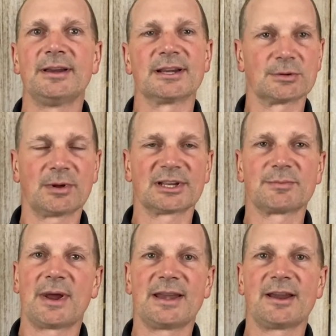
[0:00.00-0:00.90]
as well as
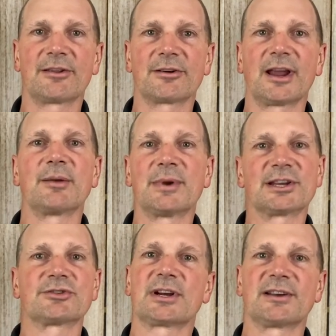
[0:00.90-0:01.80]
many other
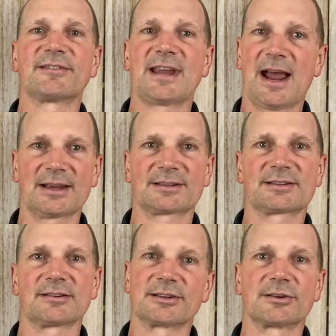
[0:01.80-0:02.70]
administrative tasks
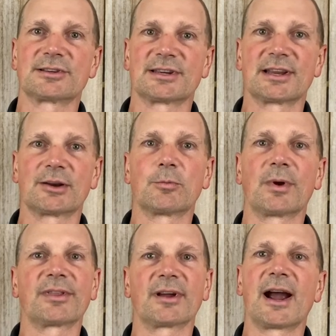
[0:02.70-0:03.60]
associated
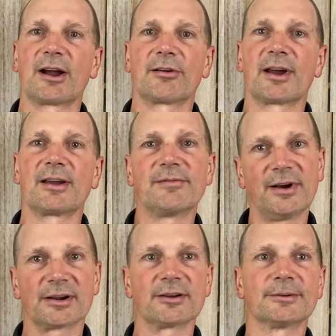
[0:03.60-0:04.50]
with the IRA fund.